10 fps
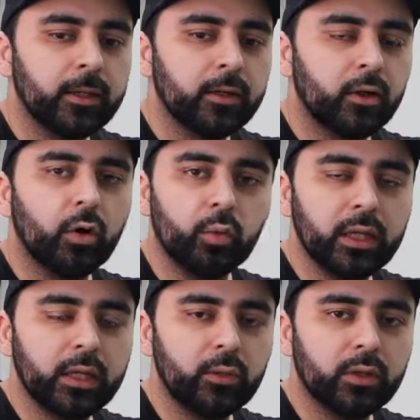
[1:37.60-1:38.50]
God
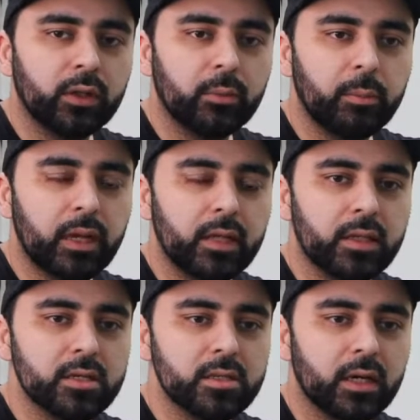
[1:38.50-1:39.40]
willing, they'll be playing
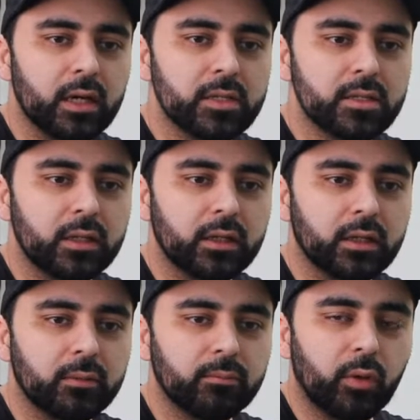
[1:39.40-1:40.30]
Thursday nights, and
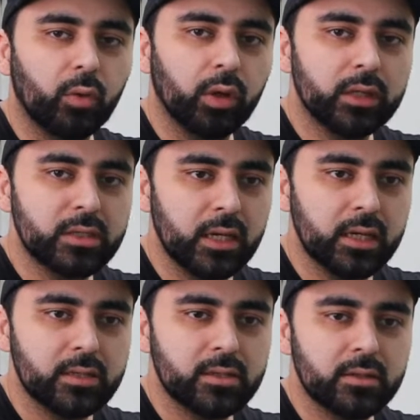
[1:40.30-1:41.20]
all it
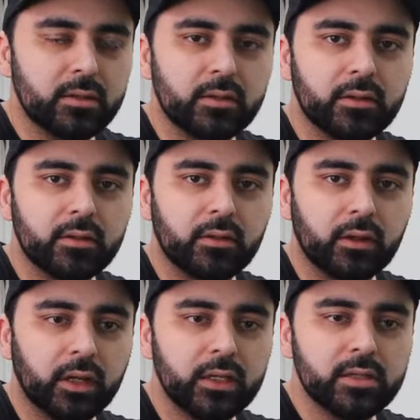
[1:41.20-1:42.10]
takes
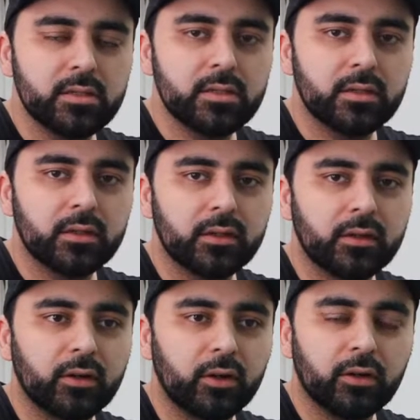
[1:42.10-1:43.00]
is
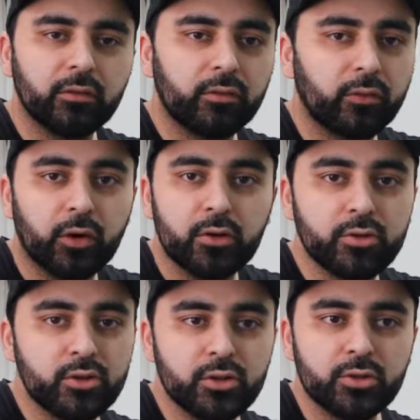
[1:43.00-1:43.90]
for
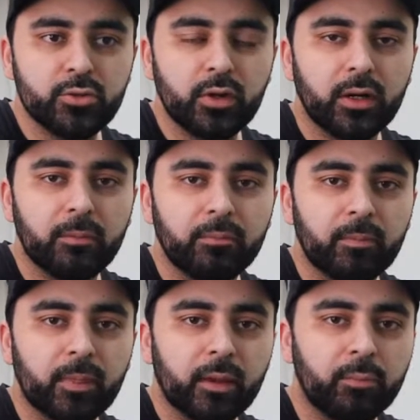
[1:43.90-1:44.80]
us to
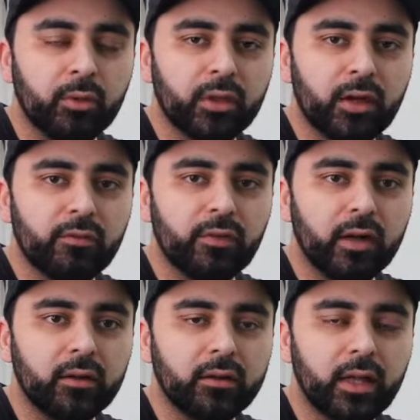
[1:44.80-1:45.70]
put that
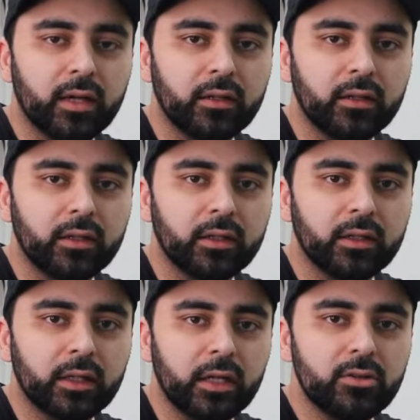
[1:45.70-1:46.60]
final nail
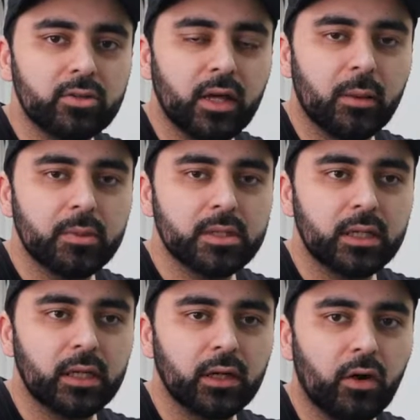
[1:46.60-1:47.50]
into that
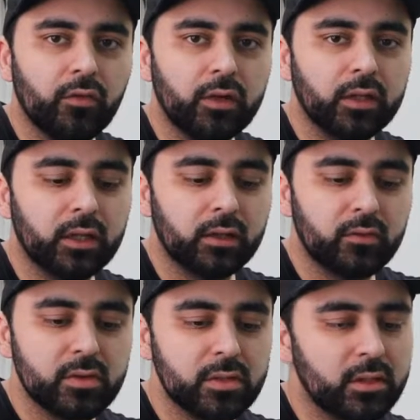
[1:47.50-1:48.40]
particular coffin, and then
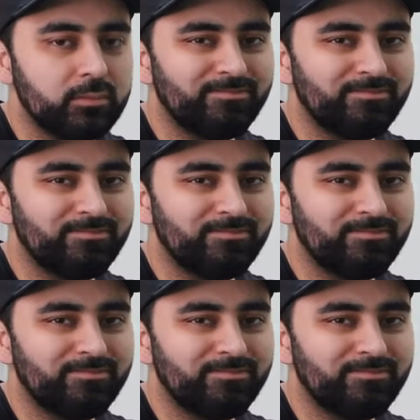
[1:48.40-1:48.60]
obviously